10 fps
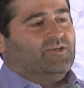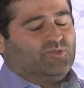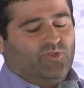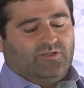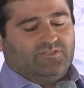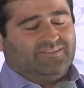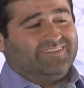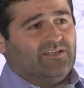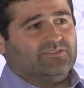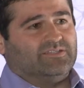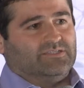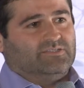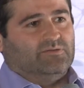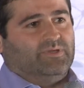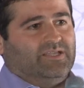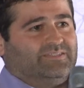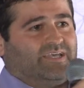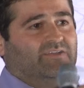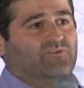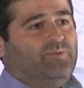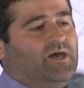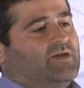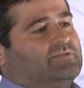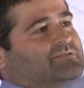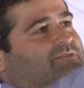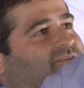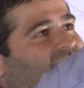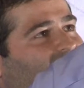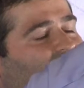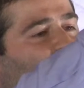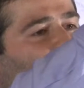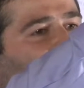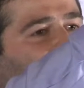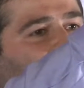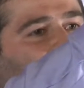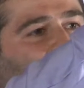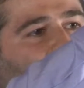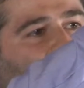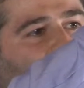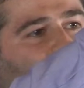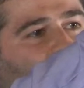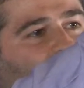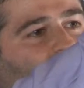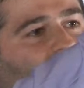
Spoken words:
So there's a cell system inside of a box. So this is the cell system.